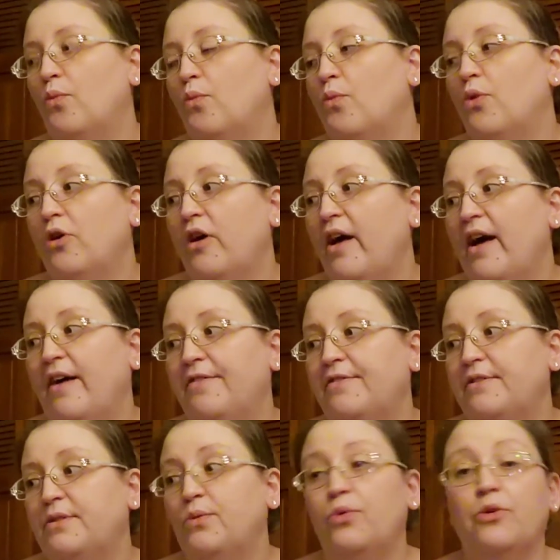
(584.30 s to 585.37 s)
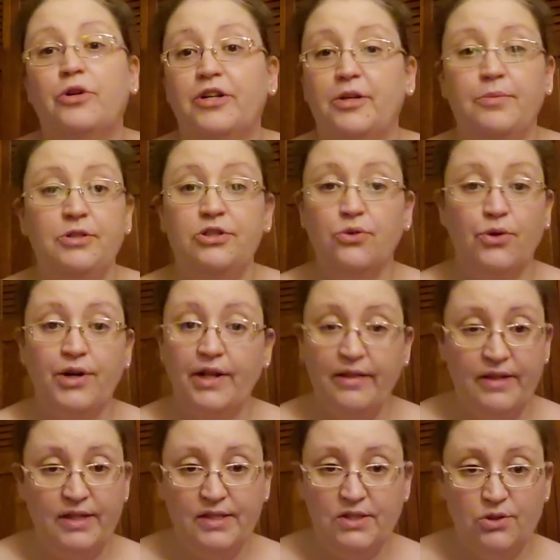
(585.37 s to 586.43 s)
we're going to be short
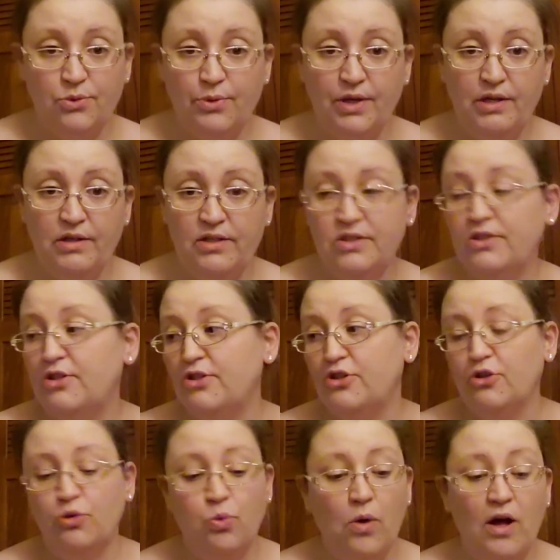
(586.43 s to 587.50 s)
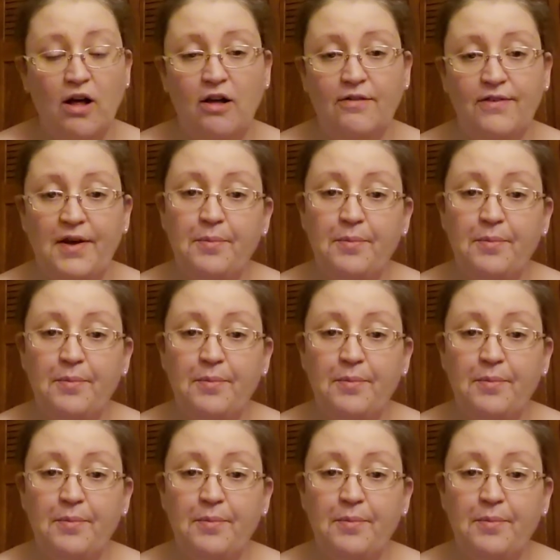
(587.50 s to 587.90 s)
at least 3, because there's 12.